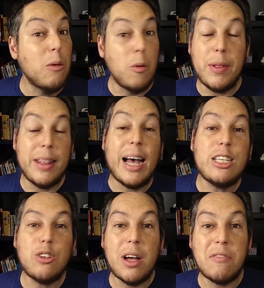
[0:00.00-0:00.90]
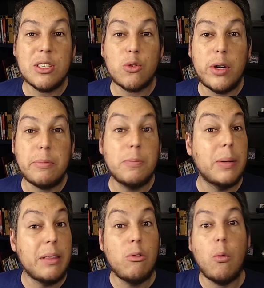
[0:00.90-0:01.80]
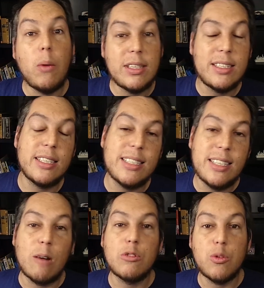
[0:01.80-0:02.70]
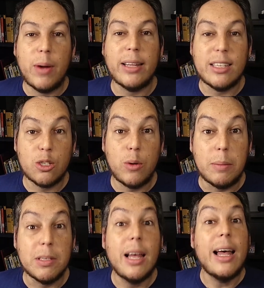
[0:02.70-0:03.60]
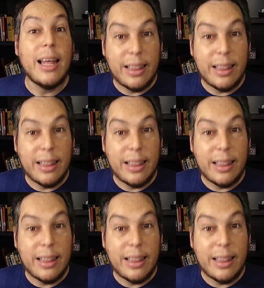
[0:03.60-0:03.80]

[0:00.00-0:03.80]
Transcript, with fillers: It would be nice to have a script, but no one sits down to write that script.